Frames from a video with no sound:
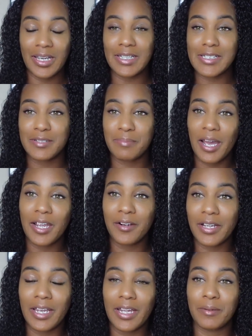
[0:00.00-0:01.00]

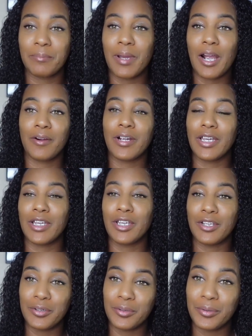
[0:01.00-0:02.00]
inspiring and empowering
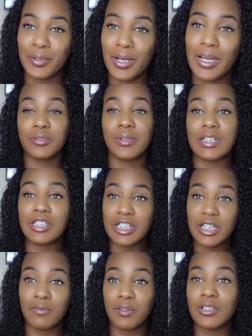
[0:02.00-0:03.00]
you to
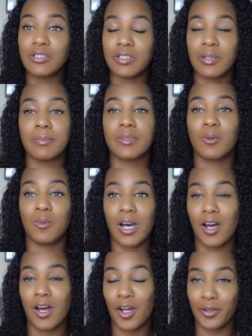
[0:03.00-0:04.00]
achieve your dreams
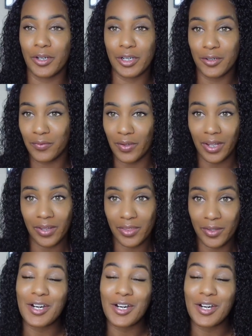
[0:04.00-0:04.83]
while honoring your faith.